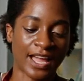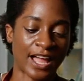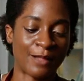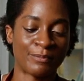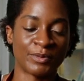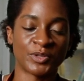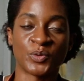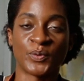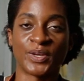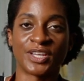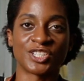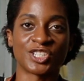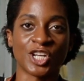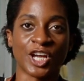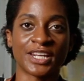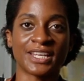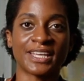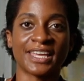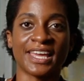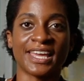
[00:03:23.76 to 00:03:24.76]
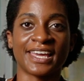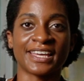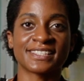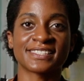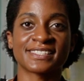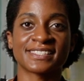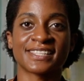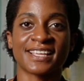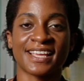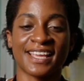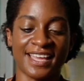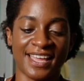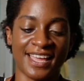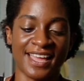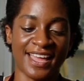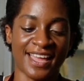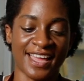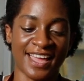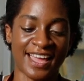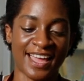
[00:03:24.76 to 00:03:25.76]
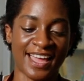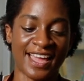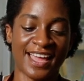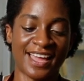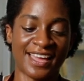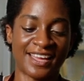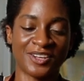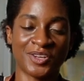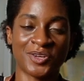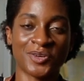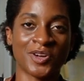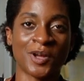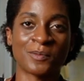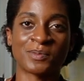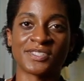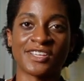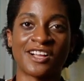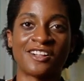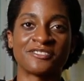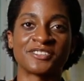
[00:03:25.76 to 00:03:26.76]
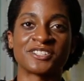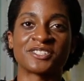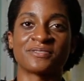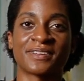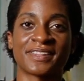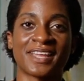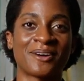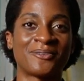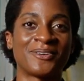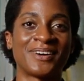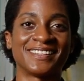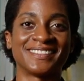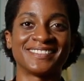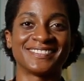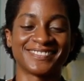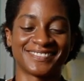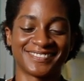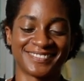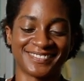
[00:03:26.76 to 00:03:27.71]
I'll be doing Johnny Cakes and cook up saltfish for that one.